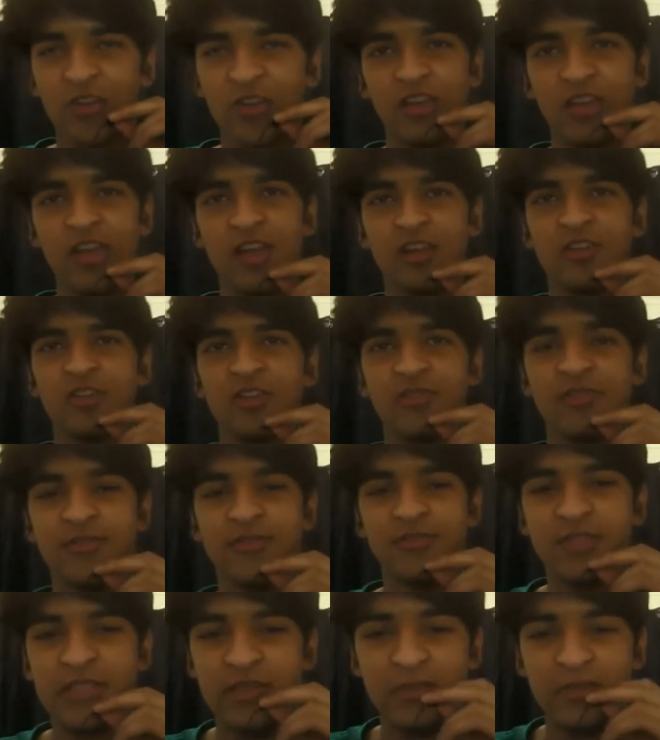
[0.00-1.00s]
can do 15
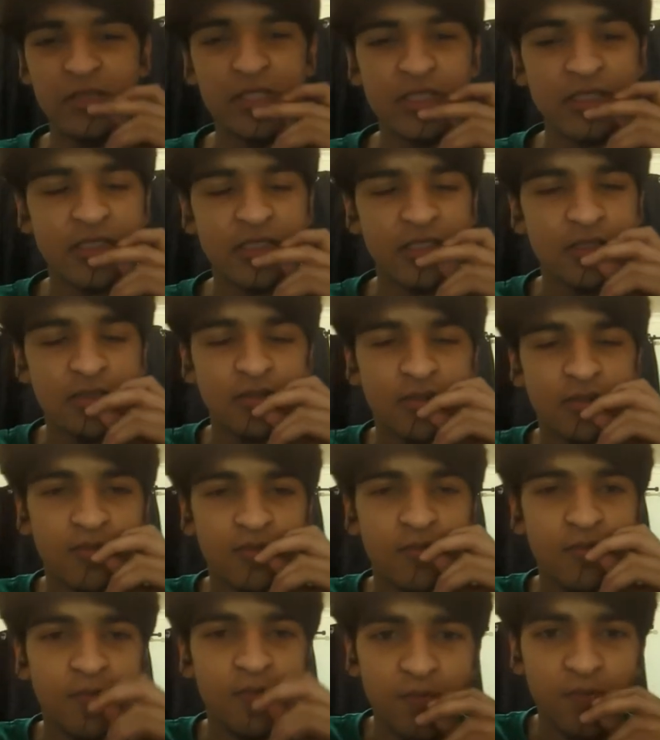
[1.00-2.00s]
minutes.
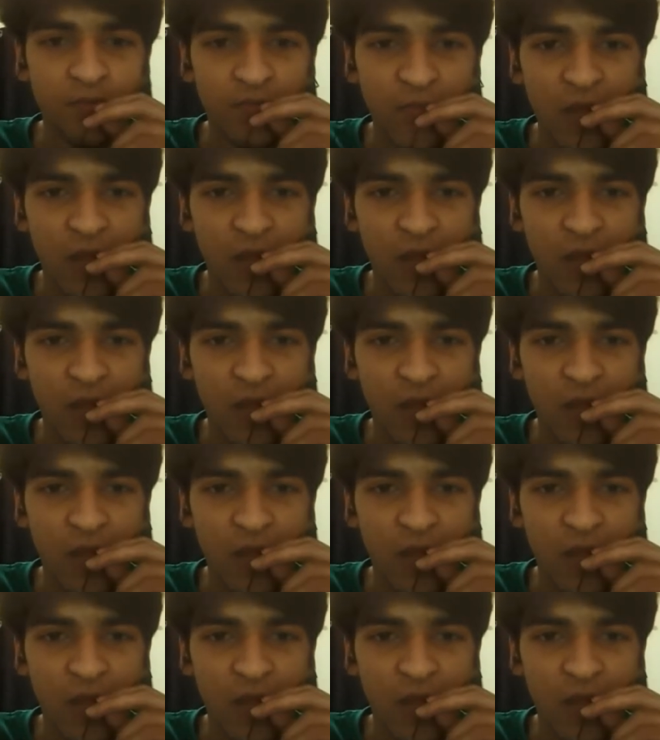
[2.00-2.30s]
What?